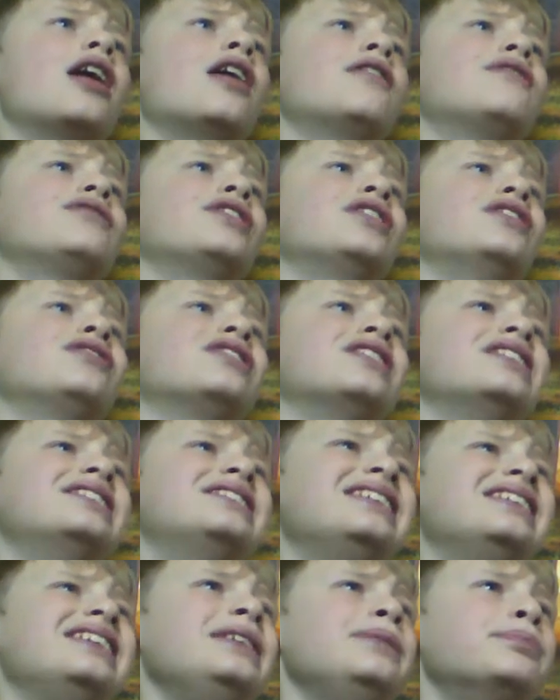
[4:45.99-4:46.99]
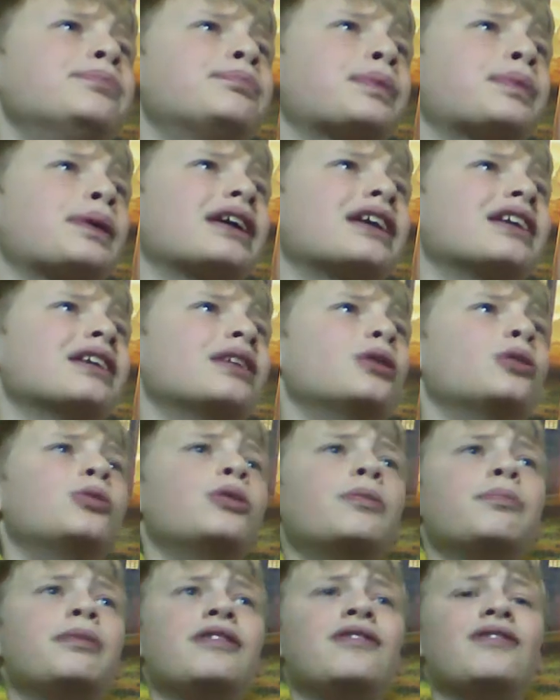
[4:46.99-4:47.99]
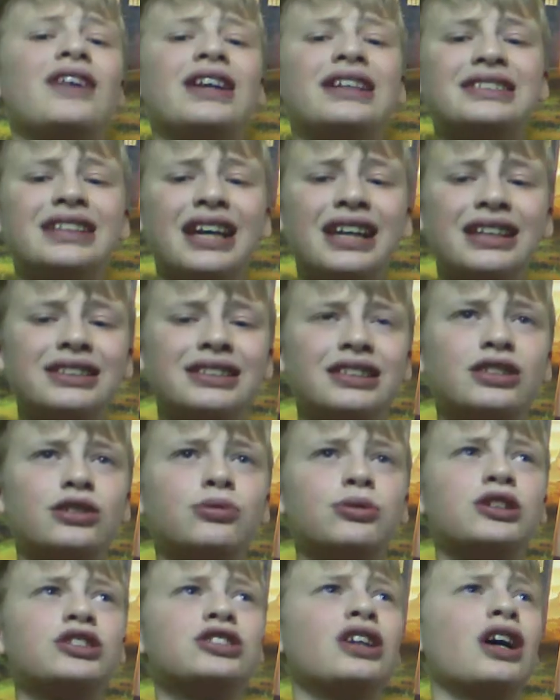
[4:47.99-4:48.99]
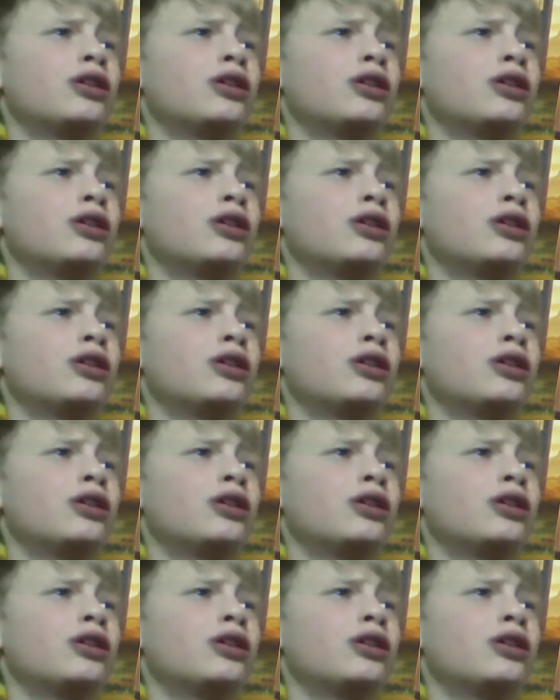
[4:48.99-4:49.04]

Fury from the Deep would be fantastic to watch.